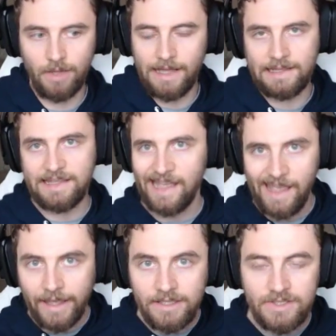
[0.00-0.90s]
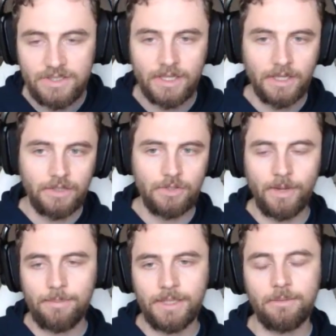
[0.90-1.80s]
I guess you
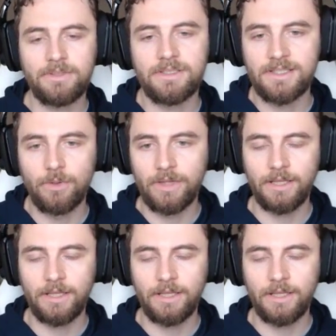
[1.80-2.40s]
might be able to still